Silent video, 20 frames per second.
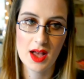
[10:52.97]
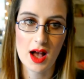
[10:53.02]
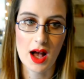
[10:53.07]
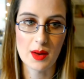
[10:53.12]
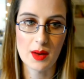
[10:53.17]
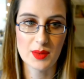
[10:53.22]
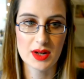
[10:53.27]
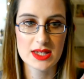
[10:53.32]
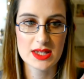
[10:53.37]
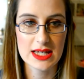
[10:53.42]
I'm
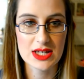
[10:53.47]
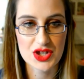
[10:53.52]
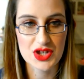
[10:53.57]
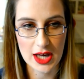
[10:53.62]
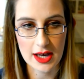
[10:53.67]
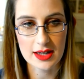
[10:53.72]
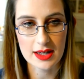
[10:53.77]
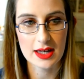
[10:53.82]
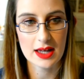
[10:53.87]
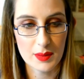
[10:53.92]
gonna say
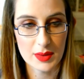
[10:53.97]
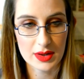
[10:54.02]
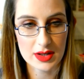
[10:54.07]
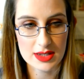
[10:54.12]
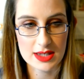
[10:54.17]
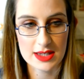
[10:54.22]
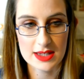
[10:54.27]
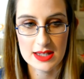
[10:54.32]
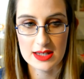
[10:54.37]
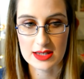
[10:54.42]
jacket because
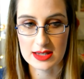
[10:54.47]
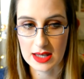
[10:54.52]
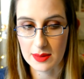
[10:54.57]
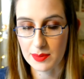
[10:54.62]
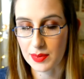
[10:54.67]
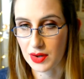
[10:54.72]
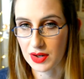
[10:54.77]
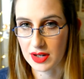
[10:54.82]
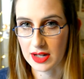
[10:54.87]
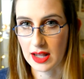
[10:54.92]
there's a
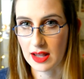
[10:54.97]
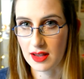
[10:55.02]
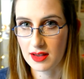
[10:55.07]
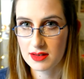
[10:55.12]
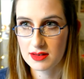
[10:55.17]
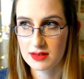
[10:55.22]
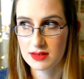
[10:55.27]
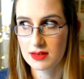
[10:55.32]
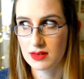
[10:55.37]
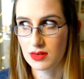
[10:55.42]
zip on it
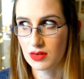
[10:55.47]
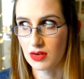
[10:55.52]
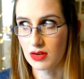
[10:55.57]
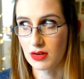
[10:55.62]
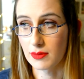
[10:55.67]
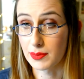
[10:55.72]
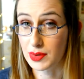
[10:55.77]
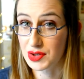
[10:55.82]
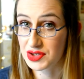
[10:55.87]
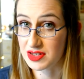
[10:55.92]
or
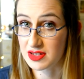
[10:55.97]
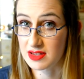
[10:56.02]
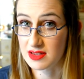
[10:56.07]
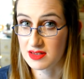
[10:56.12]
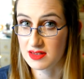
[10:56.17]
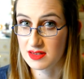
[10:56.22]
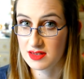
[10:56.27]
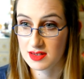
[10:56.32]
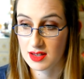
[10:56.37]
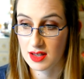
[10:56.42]

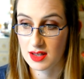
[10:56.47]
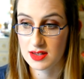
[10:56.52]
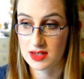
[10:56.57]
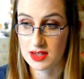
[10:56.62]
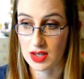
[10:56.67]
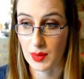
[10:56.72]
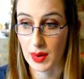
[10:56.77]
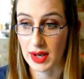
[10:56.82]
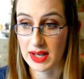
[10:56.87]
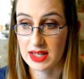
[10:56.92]
buttons,
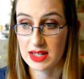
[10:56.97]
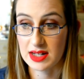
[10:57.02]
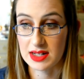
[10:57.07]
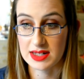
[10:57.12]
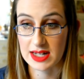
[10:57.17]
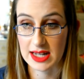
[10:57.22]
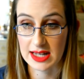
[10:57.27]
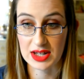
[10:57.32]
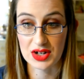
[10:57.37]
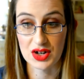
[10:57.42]
so I can
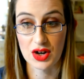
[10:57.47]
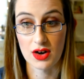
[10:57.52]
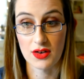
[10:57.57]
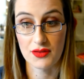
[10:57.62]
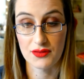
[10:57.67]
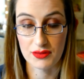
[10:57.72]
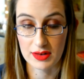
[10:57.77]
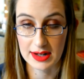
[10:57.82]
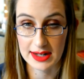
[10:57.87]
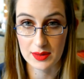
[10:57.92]
take it
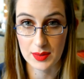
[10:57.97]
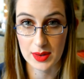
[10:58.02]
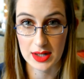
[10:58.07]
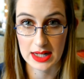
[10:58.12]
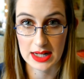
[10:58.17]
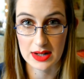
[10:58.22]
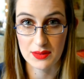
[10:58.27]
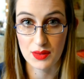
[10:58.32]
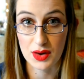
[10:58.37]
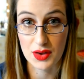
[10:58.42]
off really
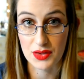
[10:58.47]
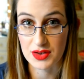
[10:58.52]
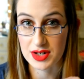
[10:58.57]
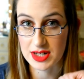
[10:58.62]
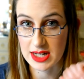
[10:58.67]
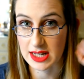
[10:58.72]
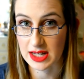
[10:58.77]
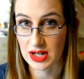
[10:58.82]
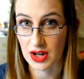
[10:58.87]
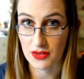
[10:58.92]
quickly rather than
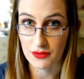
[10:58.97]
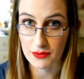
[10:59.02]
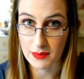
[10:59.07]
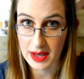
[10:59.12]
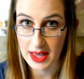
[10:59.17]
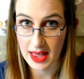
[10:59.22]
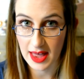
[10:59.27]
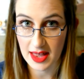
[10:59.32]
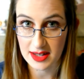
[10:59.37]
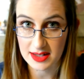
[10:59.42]
taking it over my
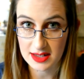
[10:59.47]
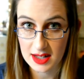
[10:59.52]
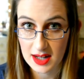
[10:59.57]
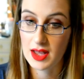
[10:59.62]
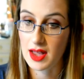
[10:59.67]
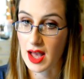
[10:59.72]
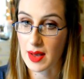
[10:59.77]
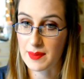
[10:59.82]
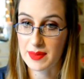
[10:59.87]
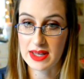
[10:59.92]
head.
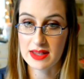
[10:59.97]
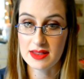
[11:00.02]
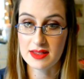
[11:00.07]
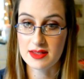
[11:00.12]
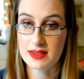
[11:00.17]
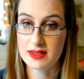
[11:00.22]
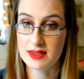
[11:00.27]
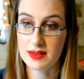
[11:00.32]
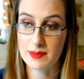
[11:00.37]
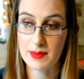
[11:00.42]
I mean,
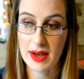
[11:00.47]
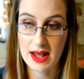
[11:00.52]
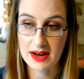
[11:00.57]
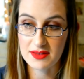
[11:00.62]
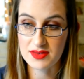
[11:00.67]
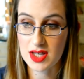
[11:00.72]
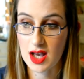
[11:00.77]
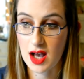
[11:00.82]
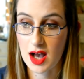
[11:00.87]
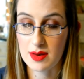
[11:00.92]
the amount of
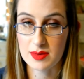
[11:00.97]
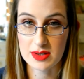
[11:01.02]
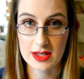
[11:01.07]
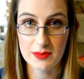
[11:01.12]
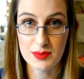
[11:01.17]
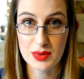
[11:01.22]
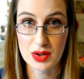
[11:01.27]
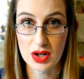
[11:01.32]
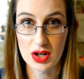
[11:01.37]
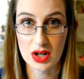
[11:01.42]
times I've
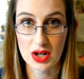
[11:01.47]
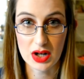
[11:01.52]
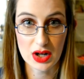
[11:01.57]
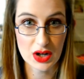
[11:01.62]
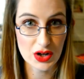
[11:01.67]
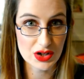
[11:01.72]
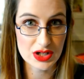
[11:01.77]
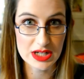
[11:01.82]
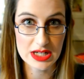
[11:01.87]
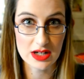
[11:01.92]
put a
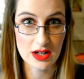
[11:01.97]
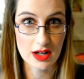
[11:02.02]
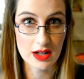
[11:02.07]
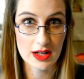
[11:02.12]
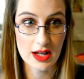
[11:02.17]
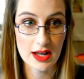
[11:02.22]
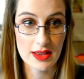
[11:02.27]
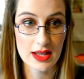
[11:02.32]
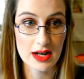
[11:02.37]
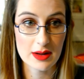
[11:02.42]
hoodie on
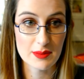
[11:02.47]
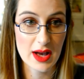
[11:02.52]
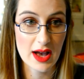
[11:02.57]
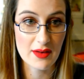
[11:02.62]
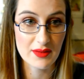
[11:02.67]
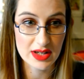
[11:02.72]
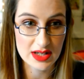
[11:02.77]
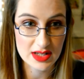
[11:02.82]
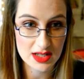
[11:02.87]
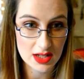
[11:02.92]
and then I'm
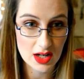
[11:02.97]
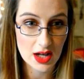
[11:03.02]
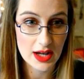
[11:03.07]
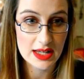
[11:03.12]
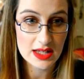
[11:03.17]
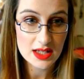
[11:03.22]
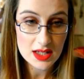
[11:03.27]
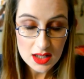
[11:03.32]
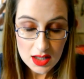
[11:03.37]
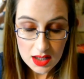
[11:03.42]
having to
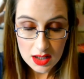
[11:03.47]
like